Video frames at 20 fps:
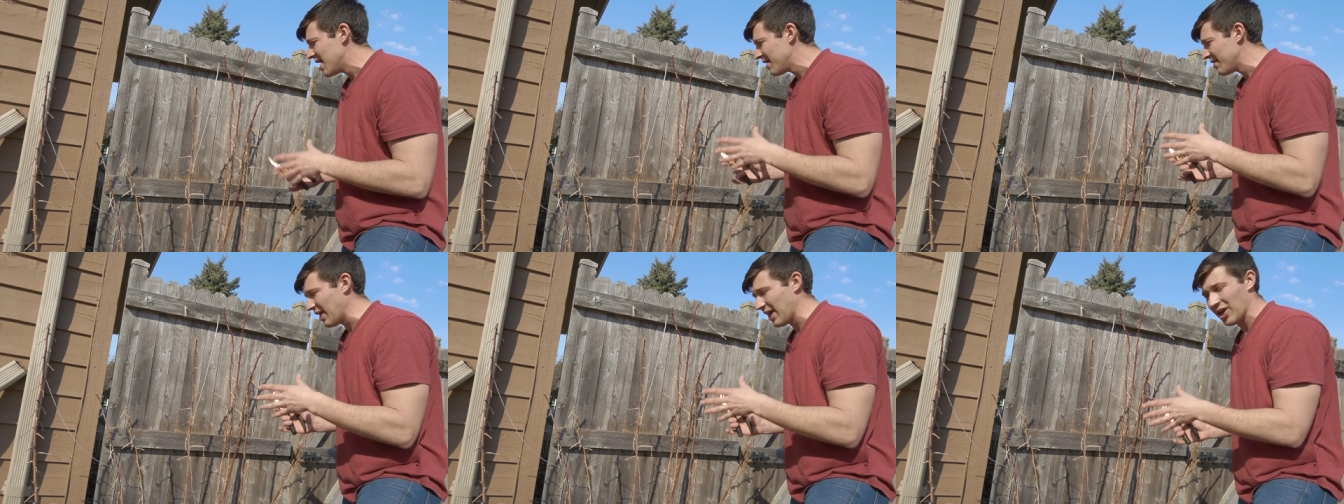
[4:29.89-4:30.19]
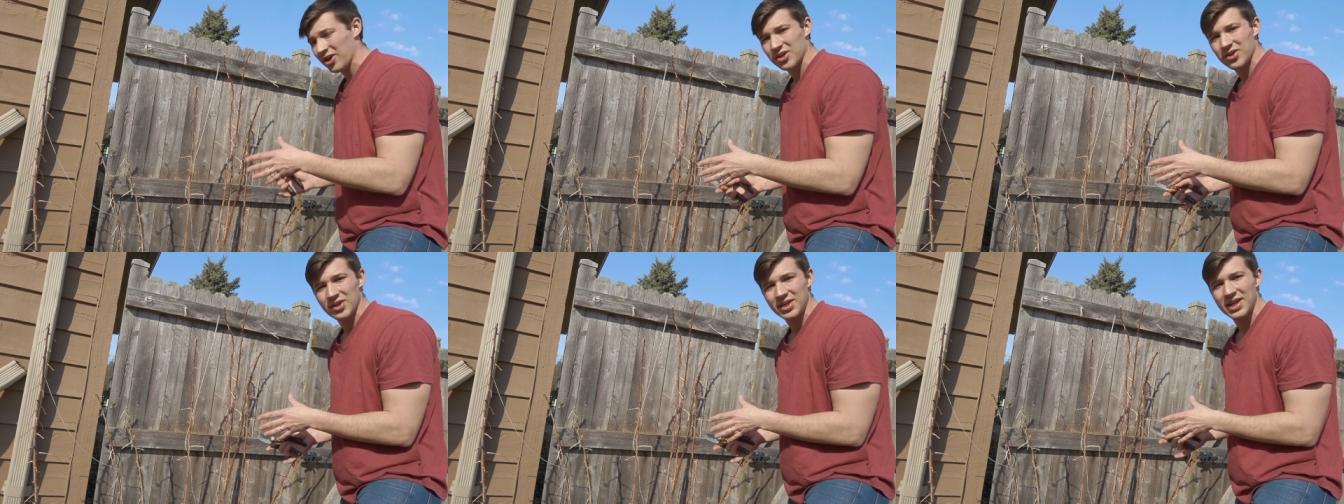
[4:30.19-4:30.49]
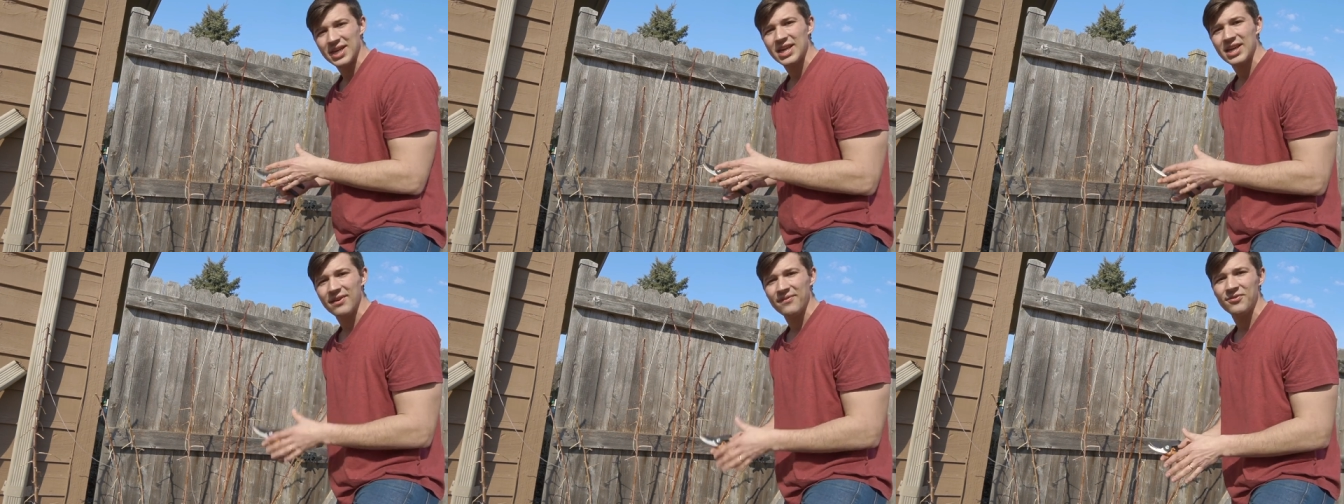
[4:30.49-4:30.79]
that are gonna
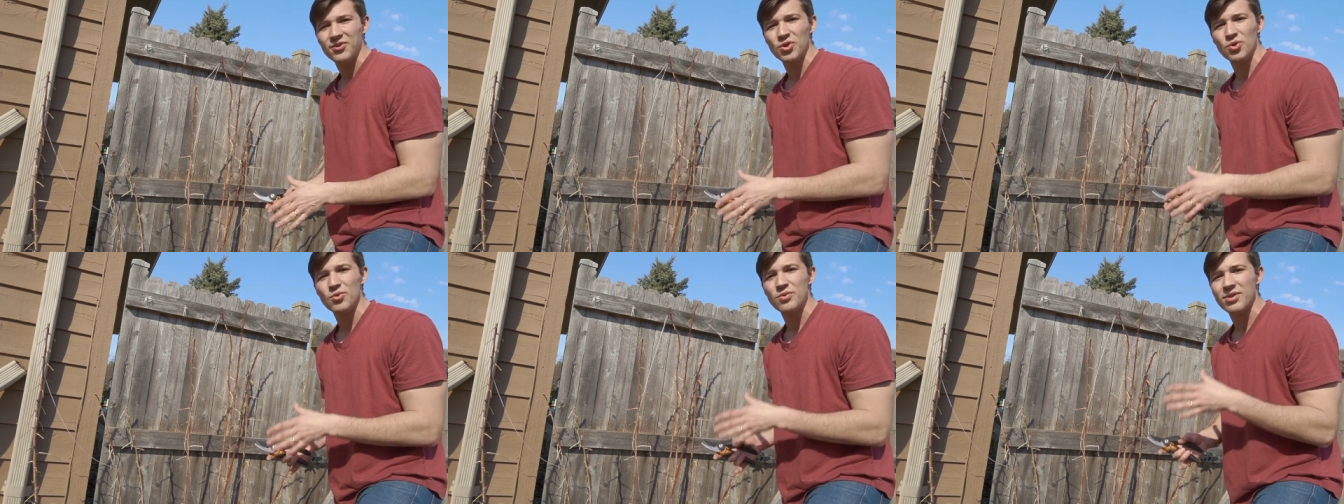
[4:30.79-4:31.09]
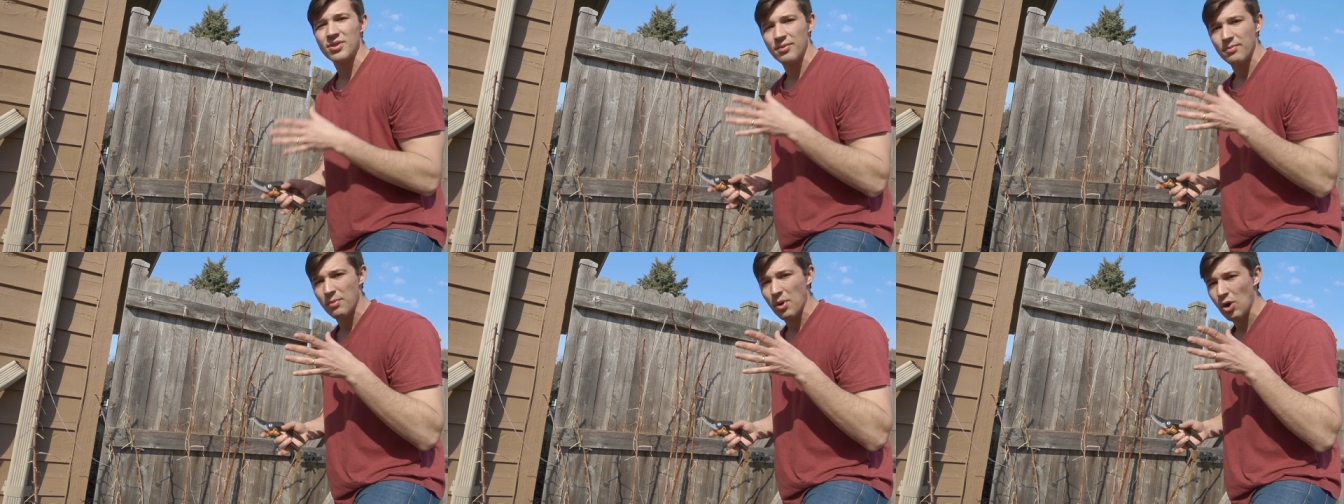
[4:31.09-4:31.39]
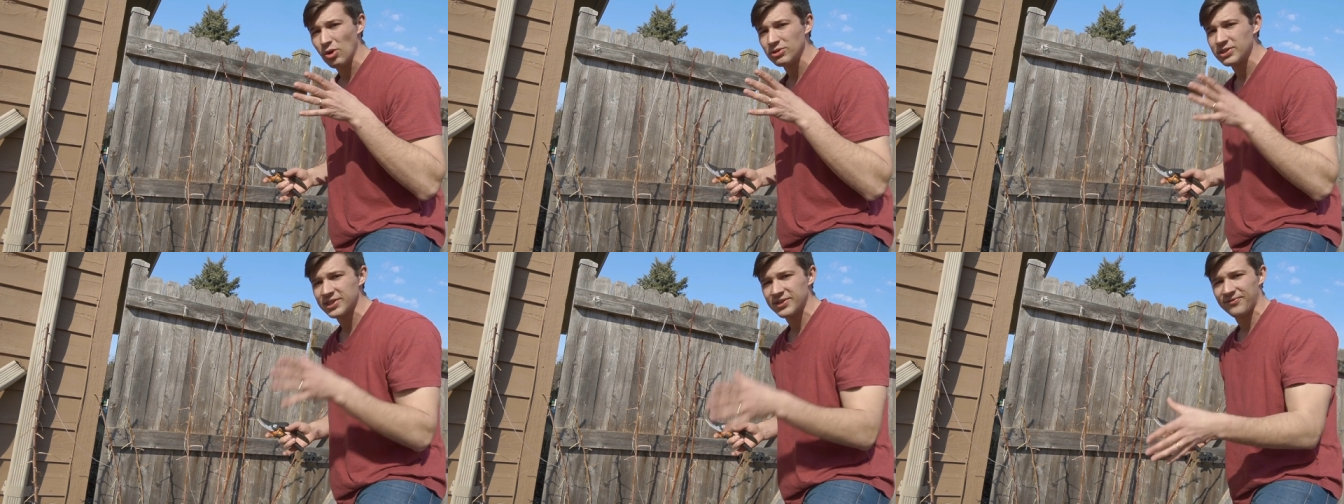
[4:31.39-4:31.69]
give you the
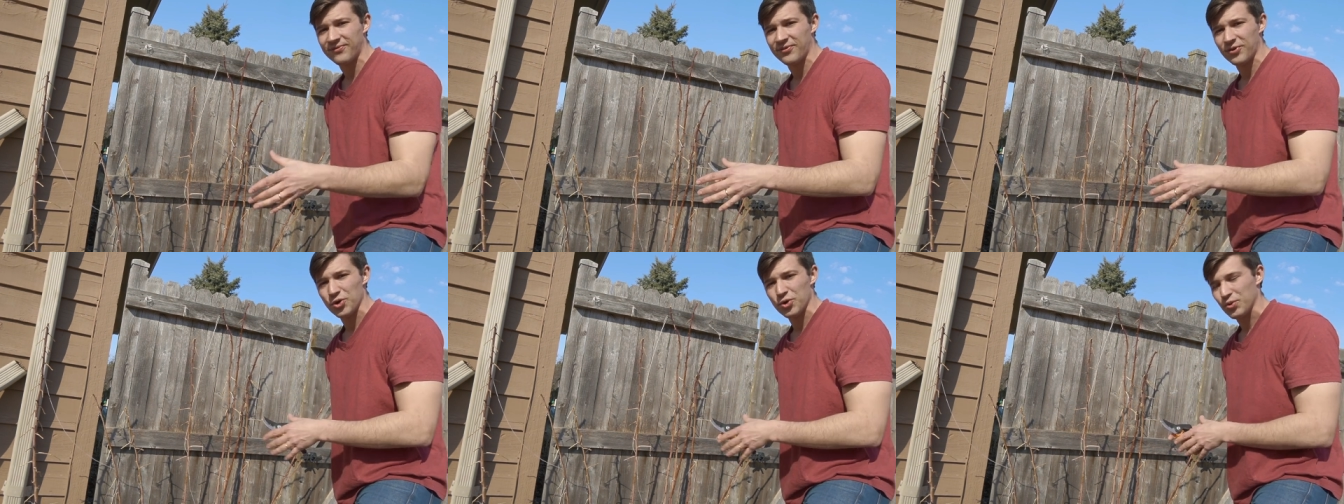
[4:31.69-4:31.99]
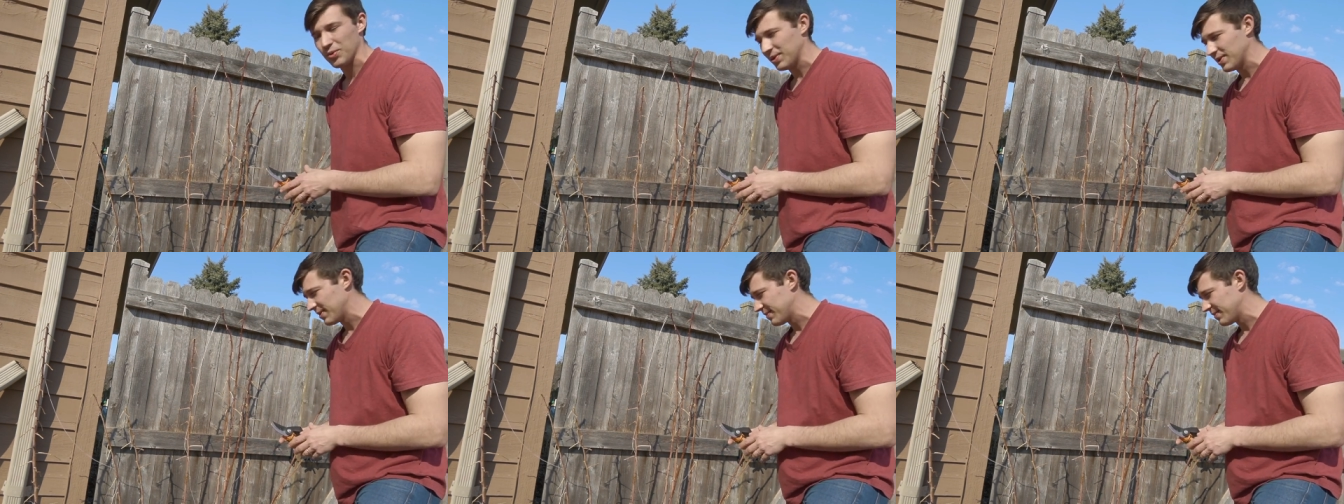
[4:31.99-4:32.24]
most fruit.